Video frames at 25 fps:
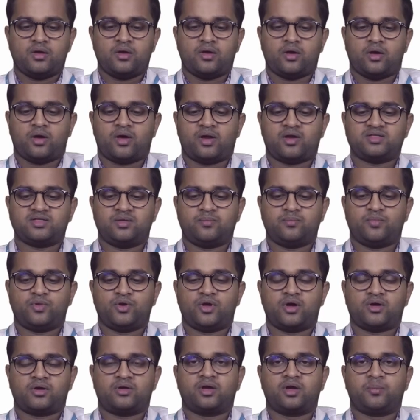Lawrence and
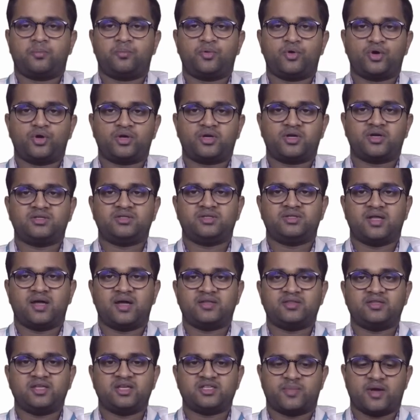Block reported
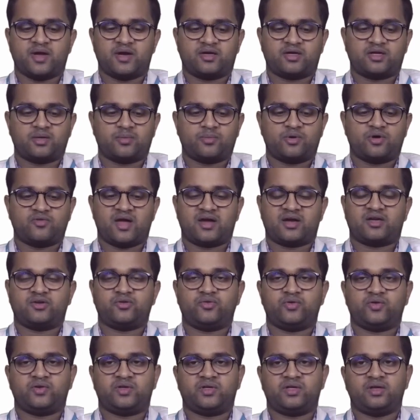that their spectrum of
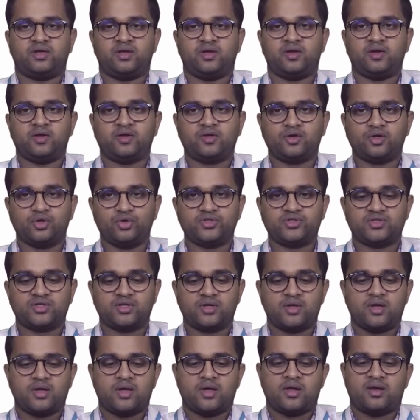activity
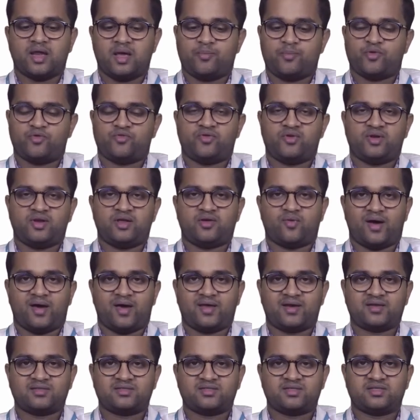includes lipophilic
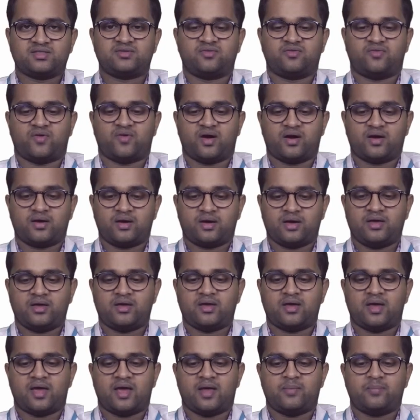viruses,
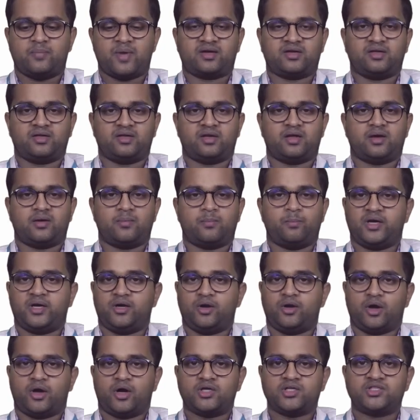fungi and bacteria
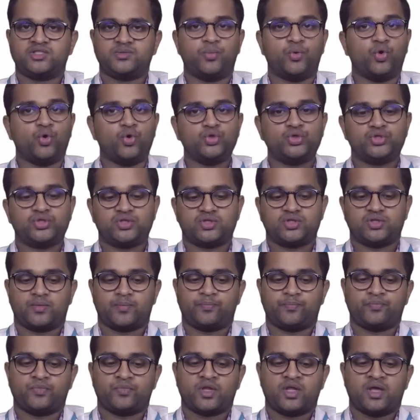but not spores.
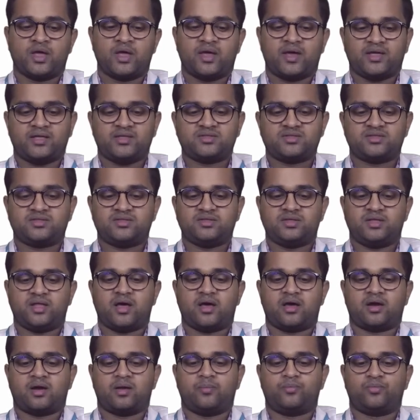Hence,
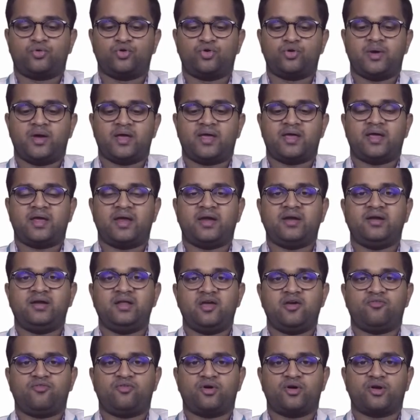they are approved by
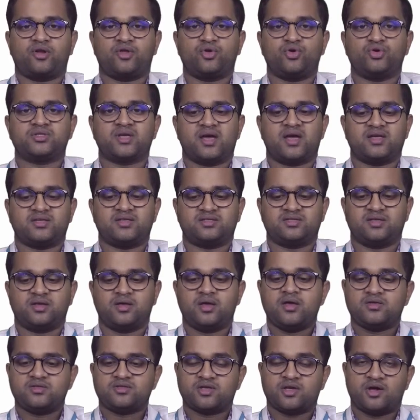ADA for use as
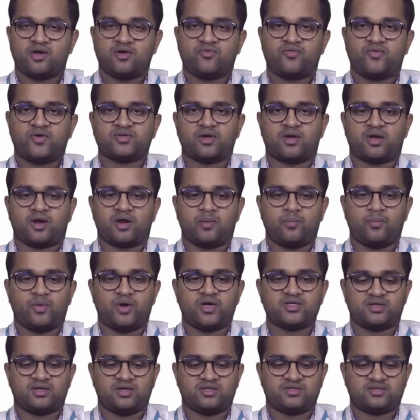surface or
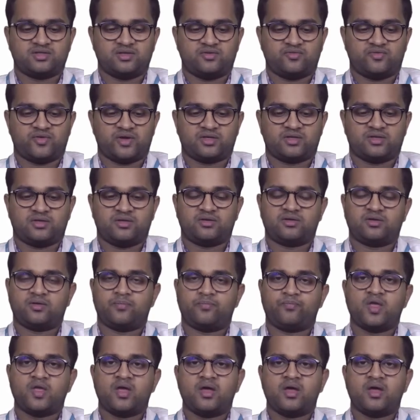immersion disinfectant.